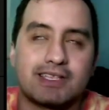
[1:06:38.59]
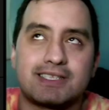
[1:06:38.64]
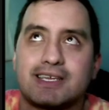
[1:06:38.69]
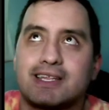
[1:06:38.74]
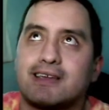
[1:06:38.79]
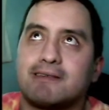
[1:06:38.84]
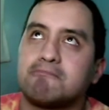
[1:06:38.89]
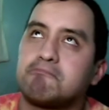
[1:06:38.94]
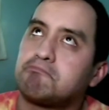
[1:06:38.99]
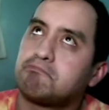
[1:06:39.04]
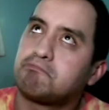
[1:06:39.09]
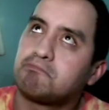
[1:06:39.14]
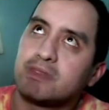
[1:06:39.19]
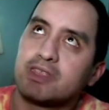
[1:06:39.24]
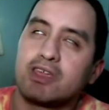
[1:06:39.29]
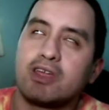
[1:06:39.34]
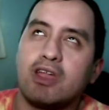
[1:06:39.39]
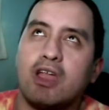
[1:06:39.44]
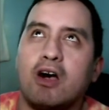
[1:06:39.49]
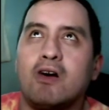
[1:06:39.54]
And
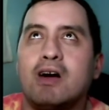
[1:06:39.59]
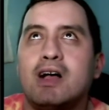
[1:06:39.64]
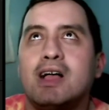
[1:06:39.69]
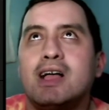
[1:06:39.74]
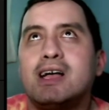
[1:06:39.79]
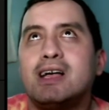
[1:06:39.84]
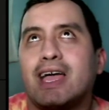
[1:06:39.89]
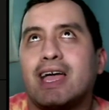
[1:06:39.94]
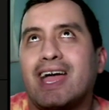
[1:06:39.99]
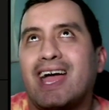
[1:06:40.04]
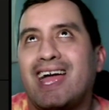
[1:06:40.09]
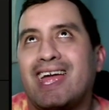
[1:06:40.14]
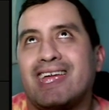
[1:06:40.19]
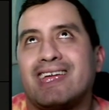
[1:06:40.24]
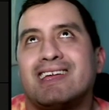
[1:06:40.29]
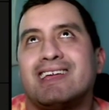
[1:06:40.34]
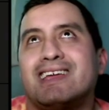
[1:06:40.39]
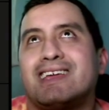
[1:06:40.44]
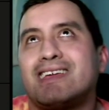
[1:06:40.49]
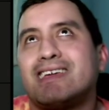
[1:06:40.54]
you know, hey,
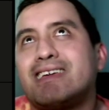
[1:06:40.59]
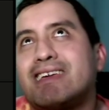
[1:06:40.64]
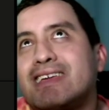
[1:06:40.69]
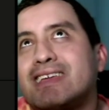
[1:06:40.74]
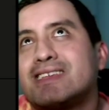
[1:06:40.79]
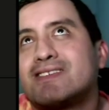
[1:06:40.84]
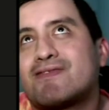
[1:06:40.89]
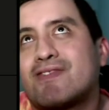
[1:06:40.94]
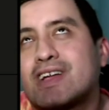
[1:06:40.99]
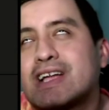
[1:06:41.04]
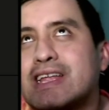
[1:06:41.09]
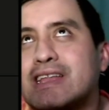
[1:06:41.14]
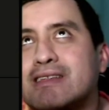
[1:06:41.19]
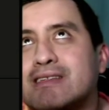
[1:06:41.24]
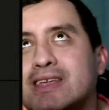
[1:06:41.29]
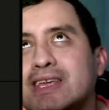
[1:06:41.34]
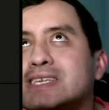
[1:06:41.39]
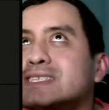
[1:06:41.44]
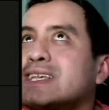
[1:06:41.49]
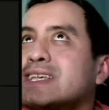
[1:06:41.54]
he's fucking,
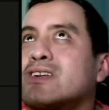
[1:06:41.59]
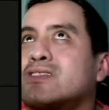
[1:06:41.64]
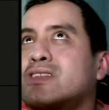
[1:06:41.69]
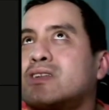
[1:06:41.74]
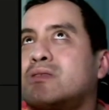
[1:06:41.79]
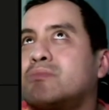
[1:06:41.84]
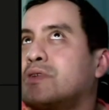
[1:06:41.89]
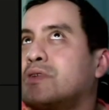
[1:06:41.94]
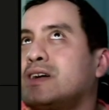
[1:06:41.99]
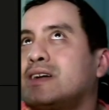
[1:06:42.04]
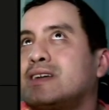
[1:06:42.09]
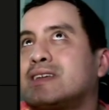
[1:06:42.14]
he's out there, bro.